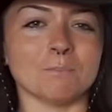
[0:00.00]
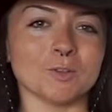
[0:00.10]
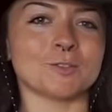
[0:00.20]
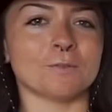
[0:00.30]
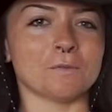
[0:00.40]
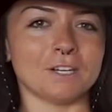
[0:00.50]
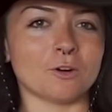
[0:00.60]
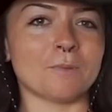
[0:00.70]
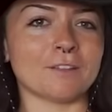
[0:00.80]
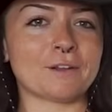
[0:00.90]
Most of what we
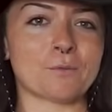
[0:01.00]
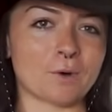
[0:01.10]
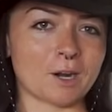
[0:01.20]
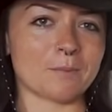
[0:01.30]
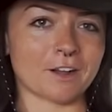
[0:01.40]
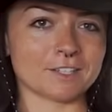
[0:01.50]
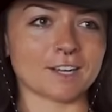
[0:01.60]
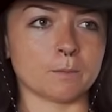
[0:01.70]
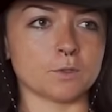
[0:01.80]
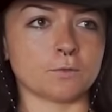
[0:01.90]
know about their whereabouts
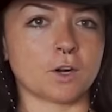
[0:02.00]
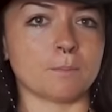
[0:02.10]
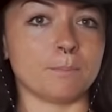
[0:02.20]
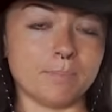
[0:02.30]
comes from